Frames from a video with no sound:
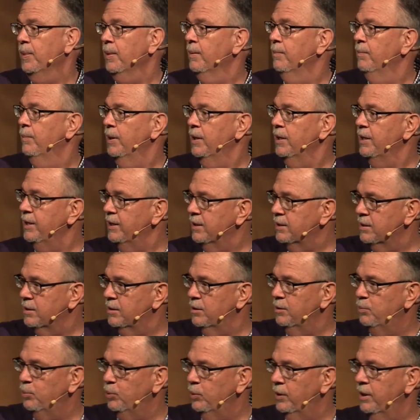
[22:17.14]
But he gets to a
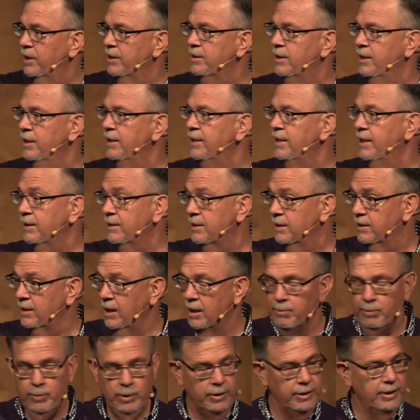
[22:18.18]
place, he gets
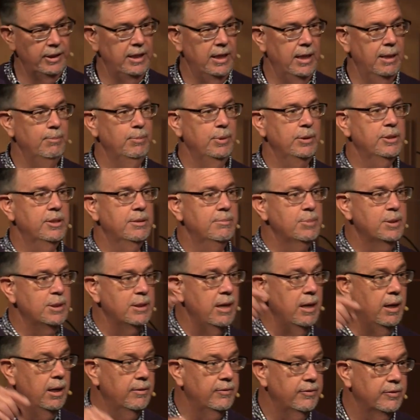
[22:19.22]
humbled, he humbles
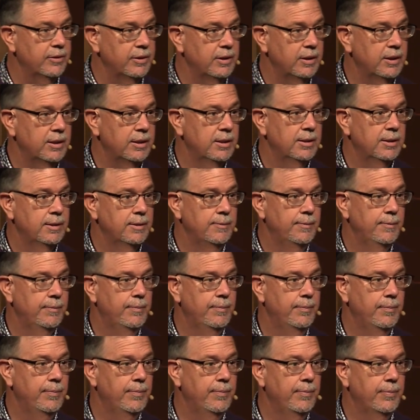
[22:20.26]
himself.
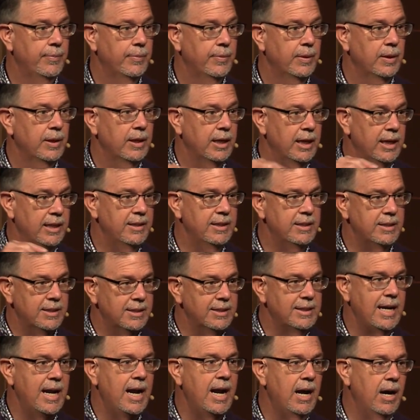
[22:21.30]
And this is
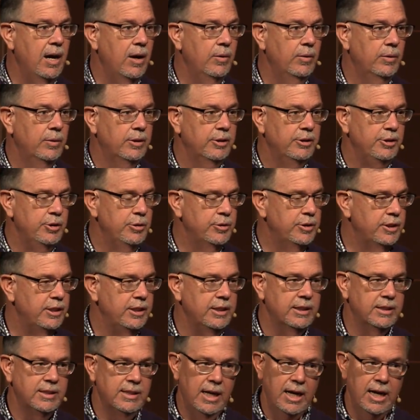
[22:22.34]
how you see
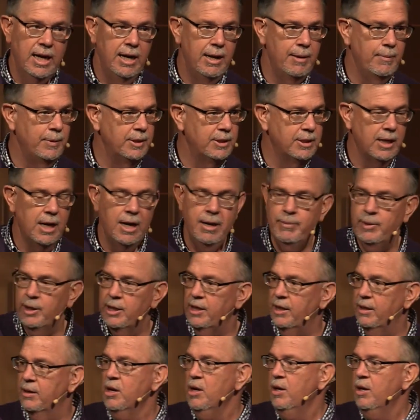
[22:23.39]
it time and time again.